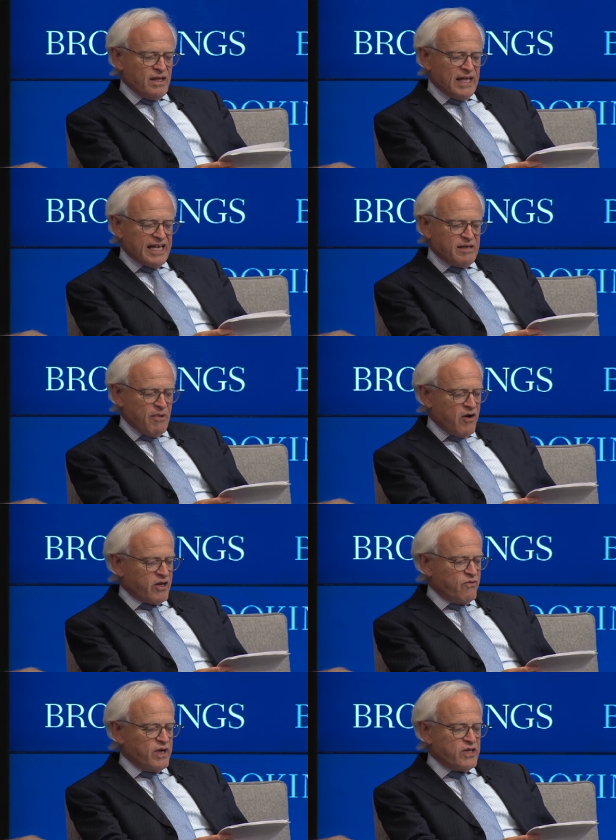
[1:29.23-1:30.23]
Latin
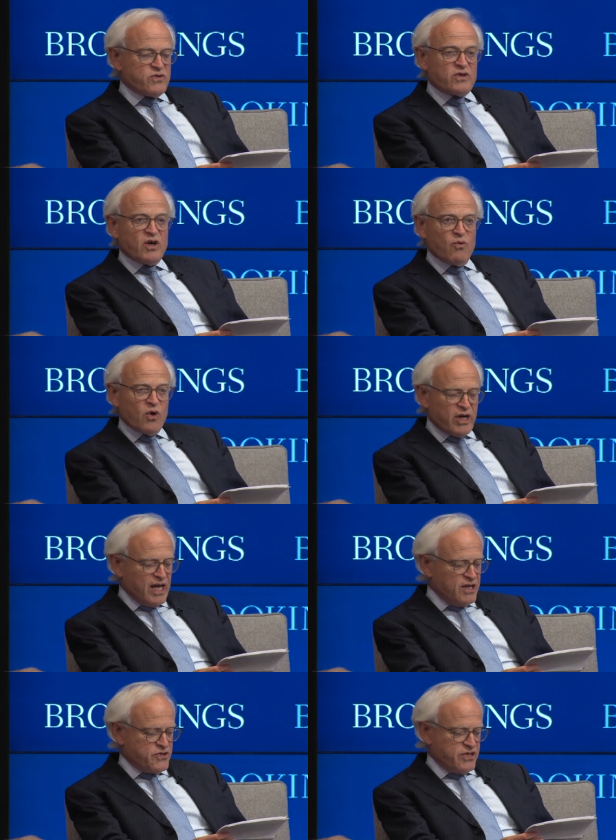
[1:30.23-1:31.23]
American regional
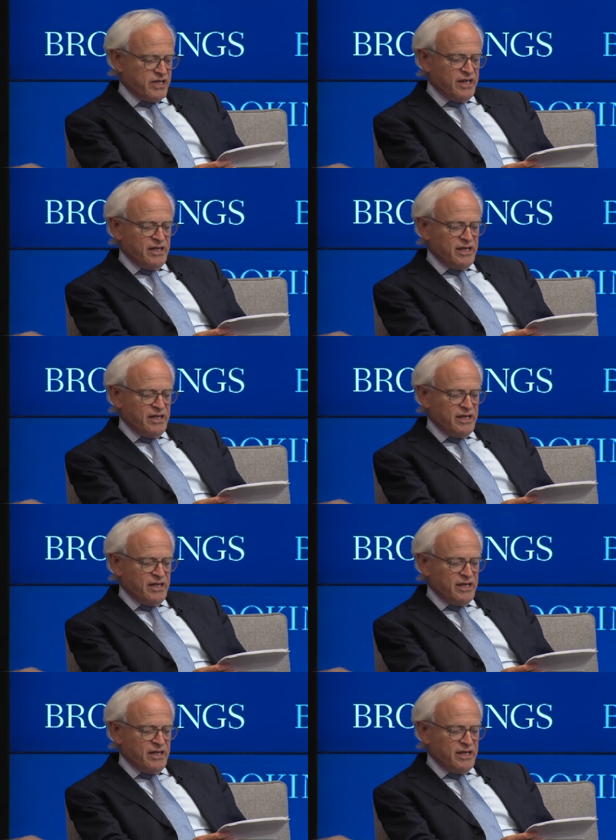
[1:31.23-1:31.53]
coordination